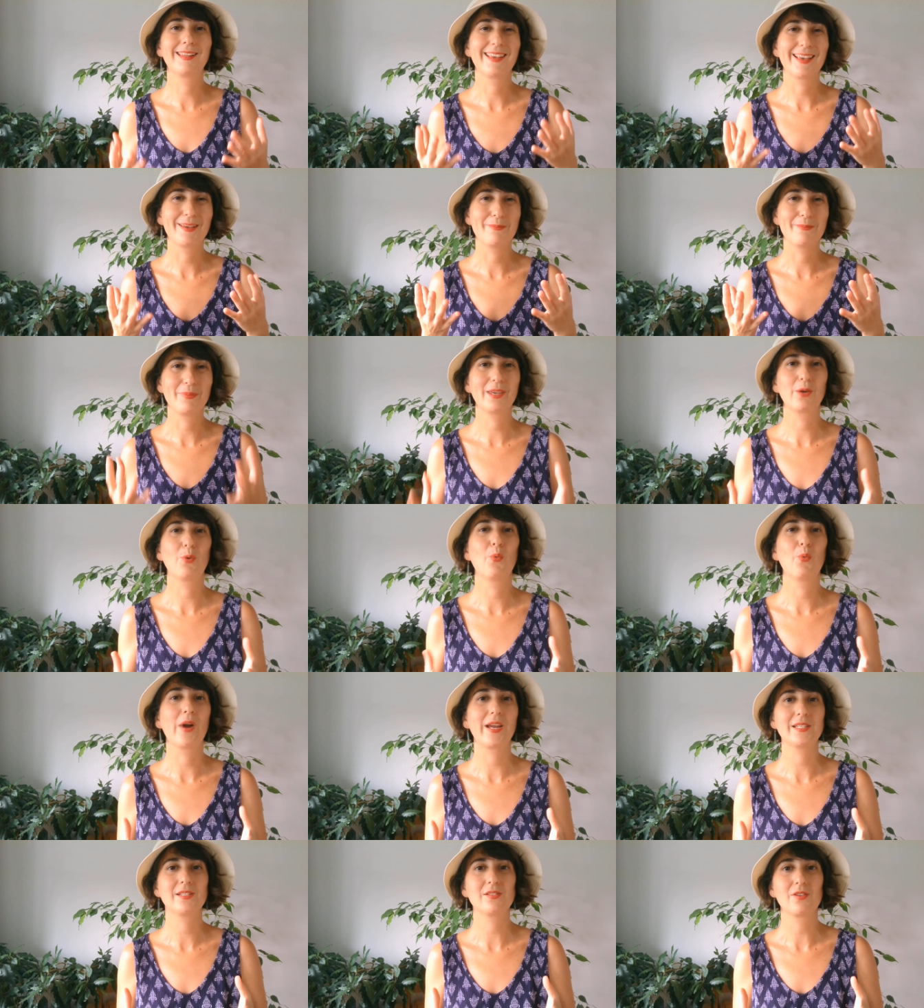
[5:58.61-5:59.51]
a big
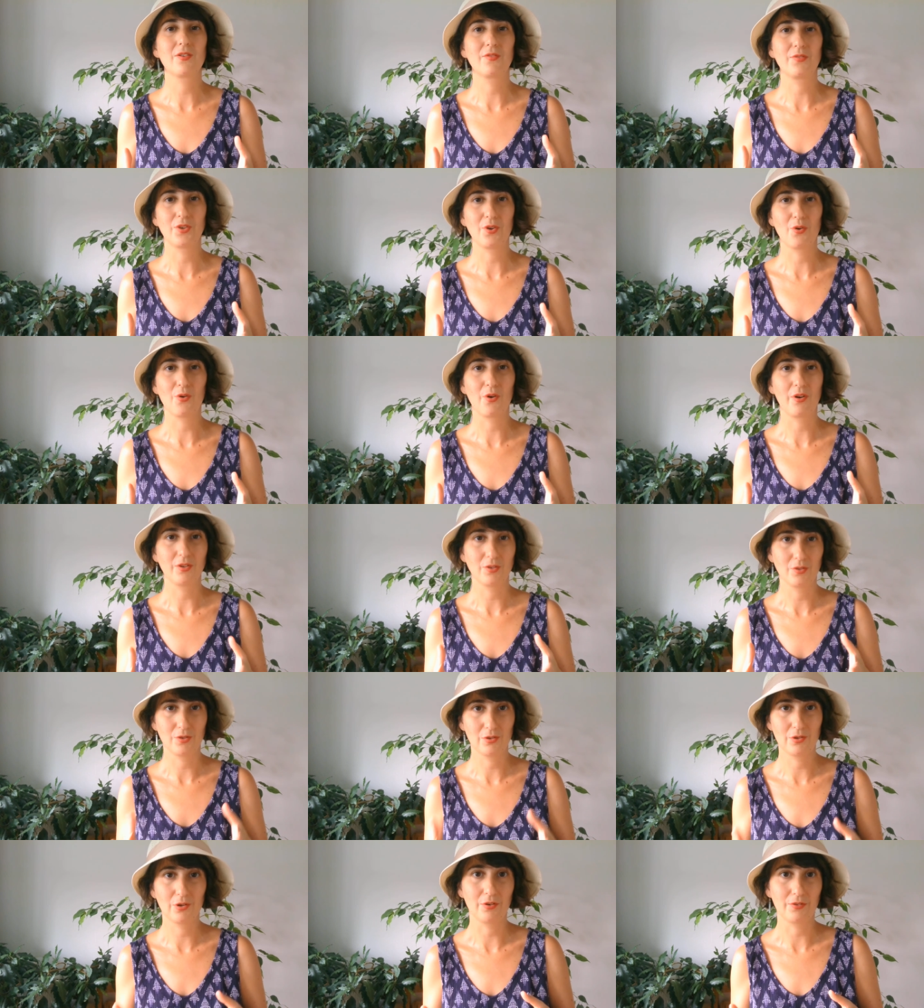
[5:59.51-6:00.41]
waste of your
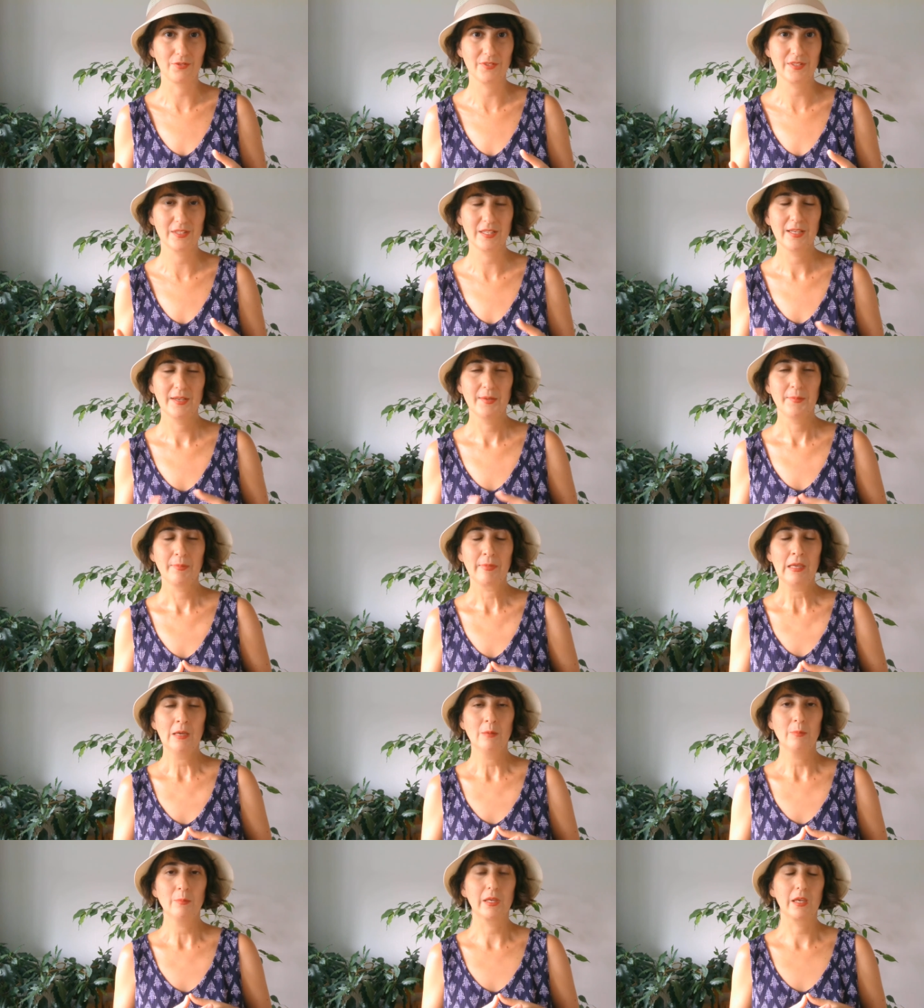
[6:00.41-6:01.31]
nerves.
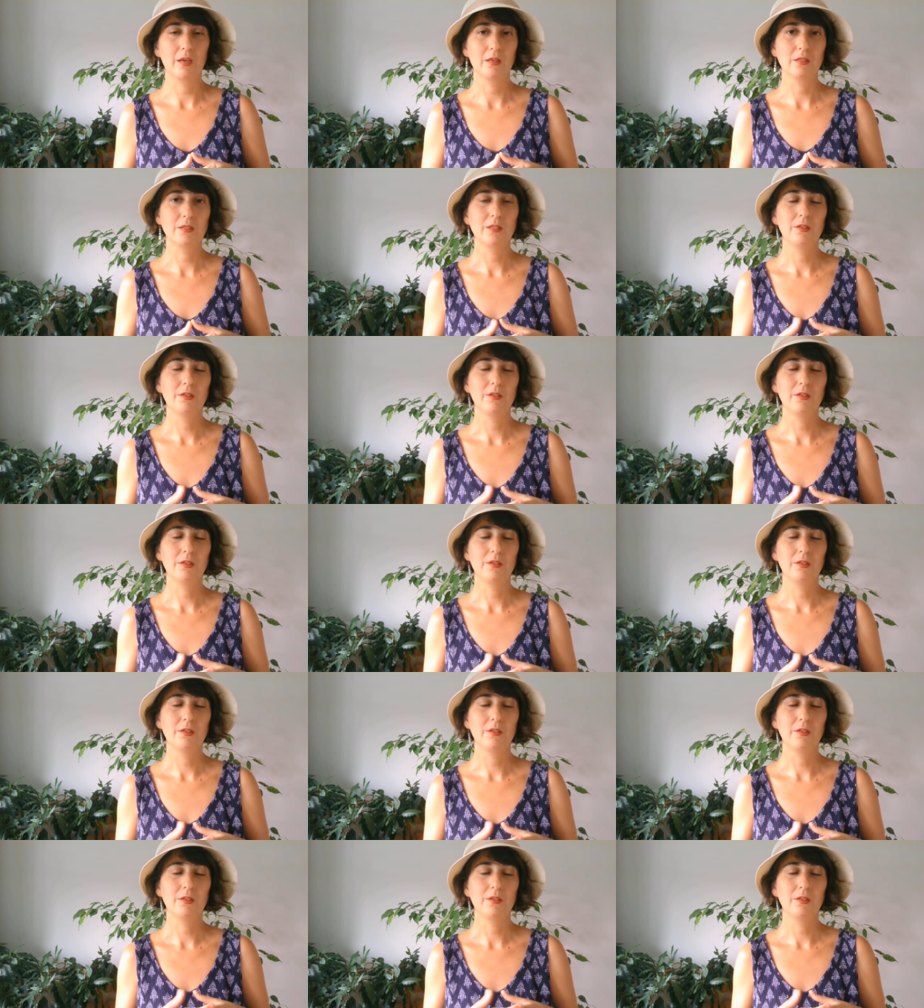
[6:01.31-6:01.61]
Because